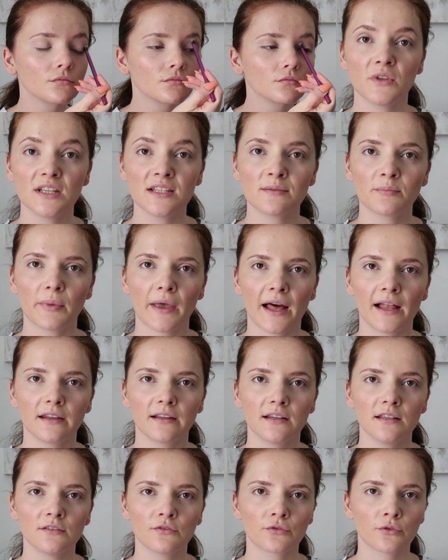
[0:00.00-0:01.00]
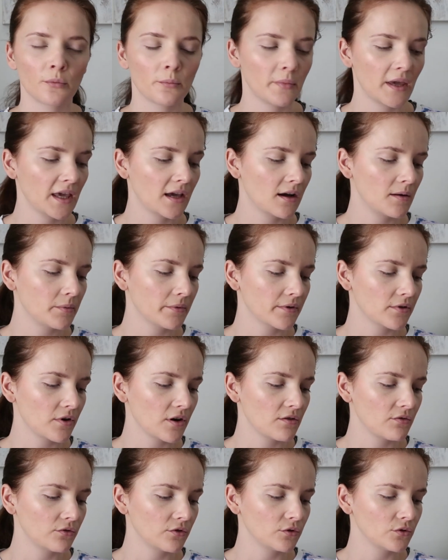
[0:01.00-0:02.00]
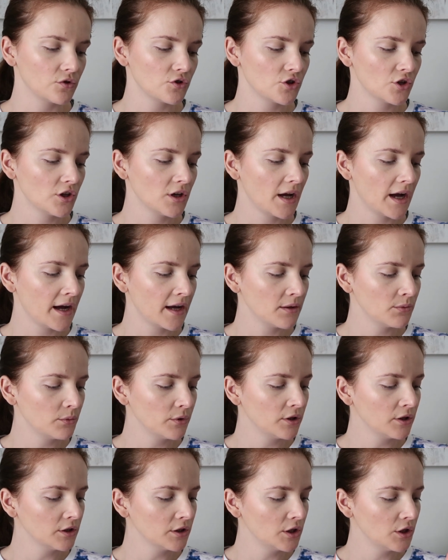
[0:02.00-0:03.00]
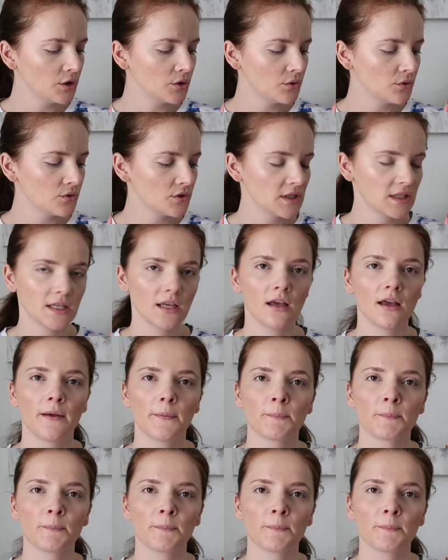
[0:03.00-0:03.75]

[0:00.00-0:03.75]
This palette from Makeup Revolution, I will use